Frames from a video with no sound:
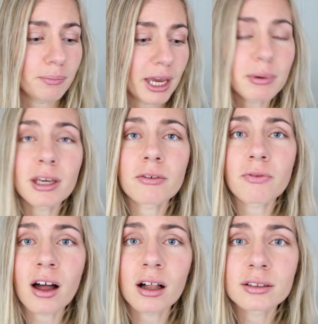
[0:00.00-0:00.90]
Maybe he
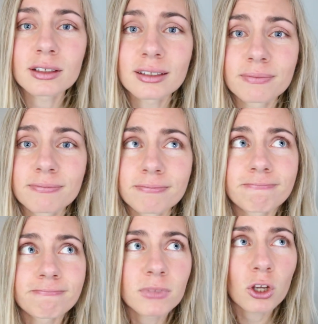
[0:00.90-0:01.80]
felt
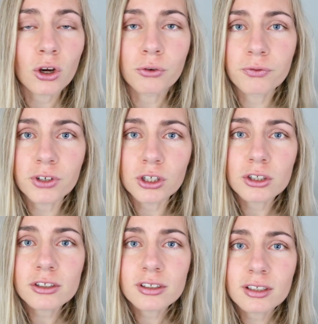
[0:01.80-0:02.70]

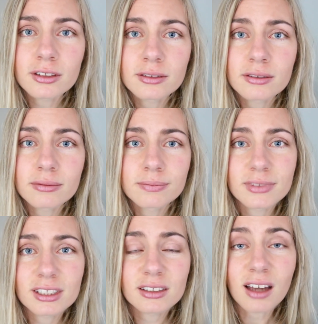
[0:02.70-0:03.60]
confused,
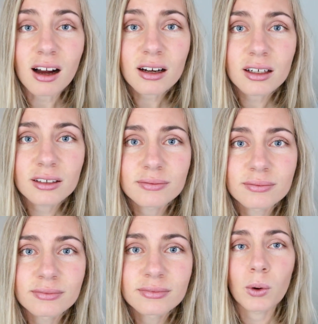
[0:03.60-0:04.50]
Stuck?
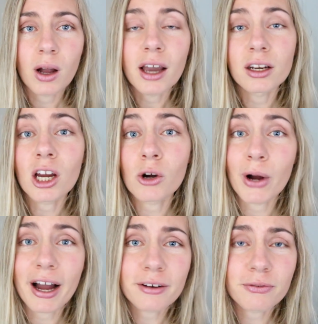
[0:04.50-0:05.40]
I know
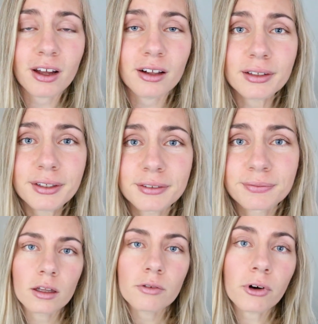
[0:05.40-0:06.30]
I felt.
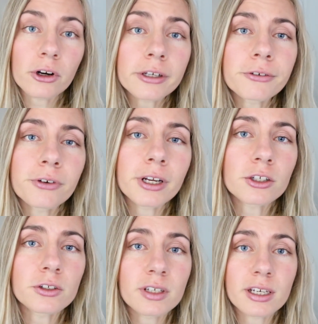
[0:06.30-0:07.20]
The following three
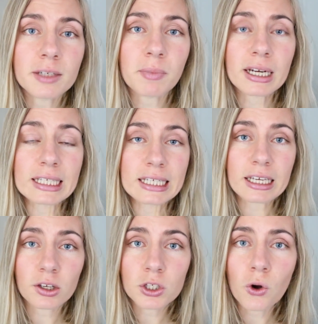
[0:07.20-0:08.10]
to six months,
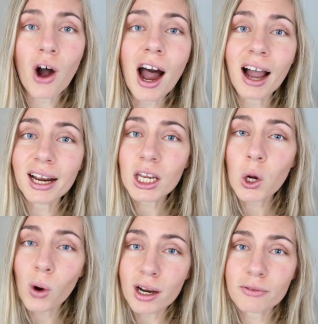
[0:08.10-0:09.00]
he saw highly
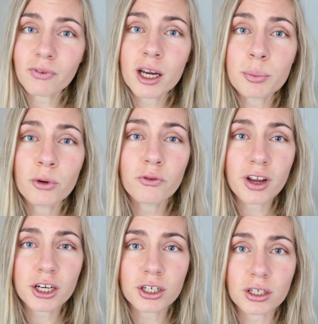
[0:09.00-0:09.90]
qualified
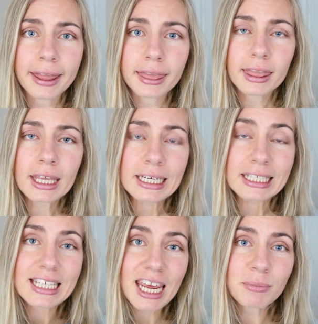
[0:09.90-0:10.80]
professionals. The
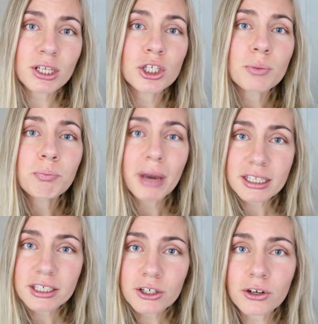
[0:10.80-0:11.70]
attempt to
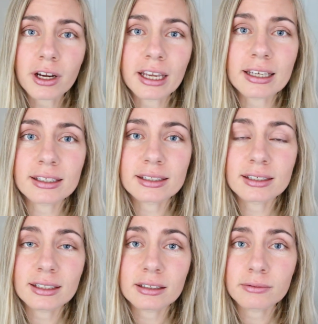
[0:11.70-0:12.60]
better
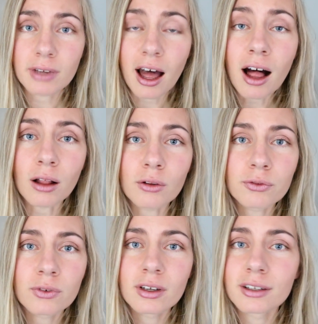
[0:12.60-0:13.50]
his health
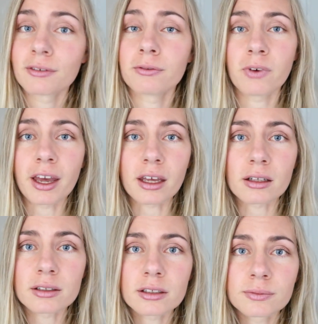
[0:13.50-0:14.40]

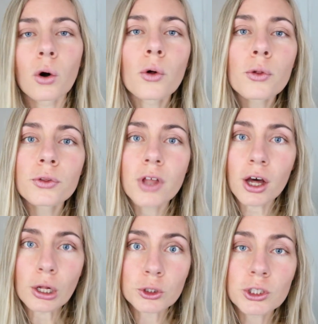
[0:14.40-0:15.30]
failed.
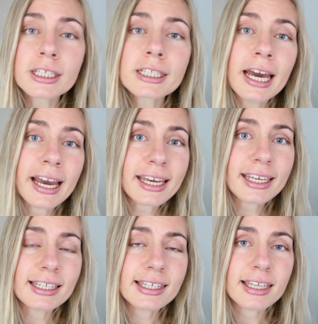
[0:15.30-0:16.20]
Although today I
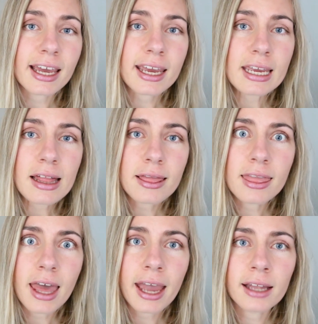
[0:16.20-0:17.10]
can say
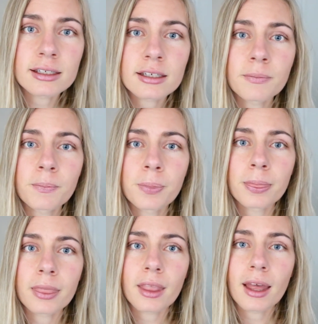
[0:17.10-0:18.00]
that
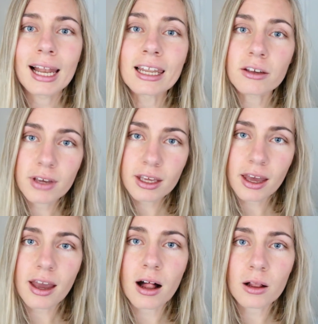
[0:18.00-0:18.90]
living
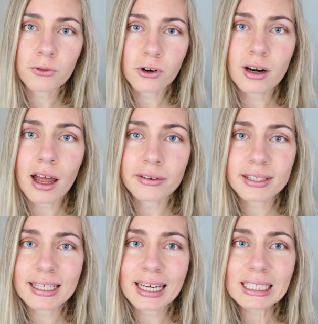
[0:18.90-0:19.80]
a healthier
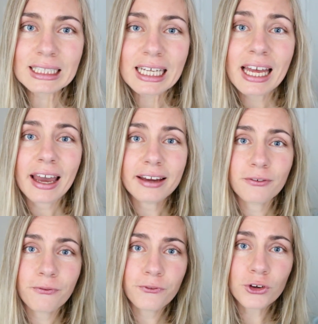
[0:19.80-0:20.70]
lifestyle and
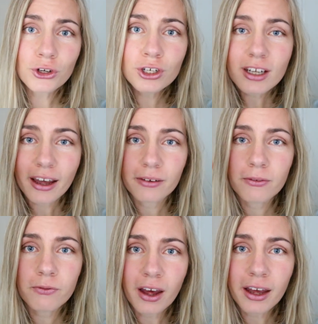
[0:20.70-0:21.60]
food and
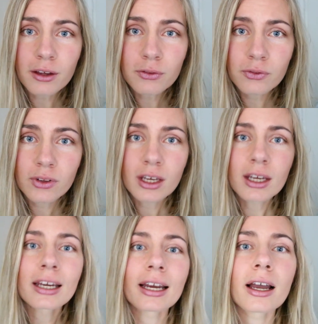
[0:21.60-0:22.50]
faith
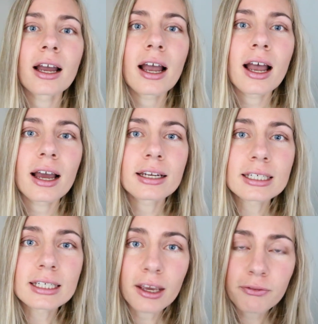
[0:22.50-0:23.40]

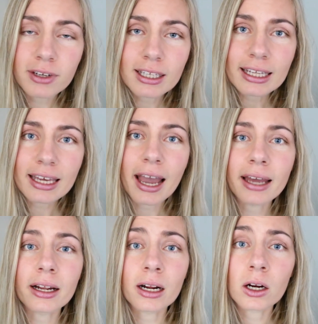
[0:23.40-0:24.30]
definitely
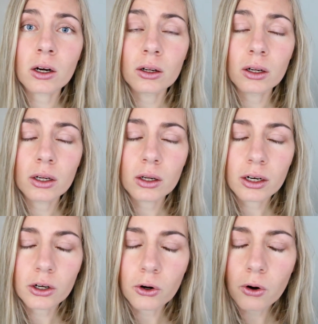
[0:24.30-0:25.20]
had a
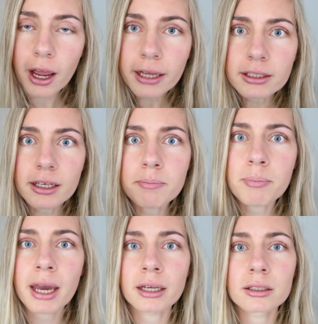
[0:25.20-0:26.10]
great
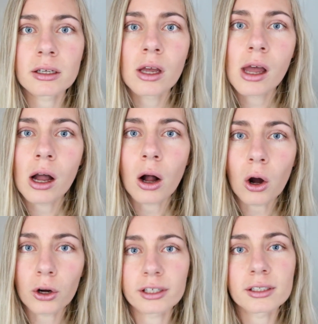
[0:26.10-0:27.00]
impact
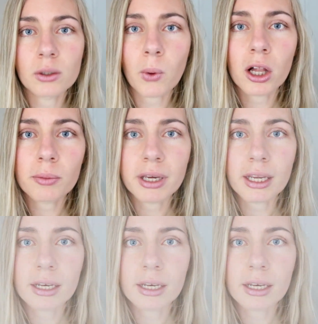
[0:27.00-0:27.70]
on his well-being.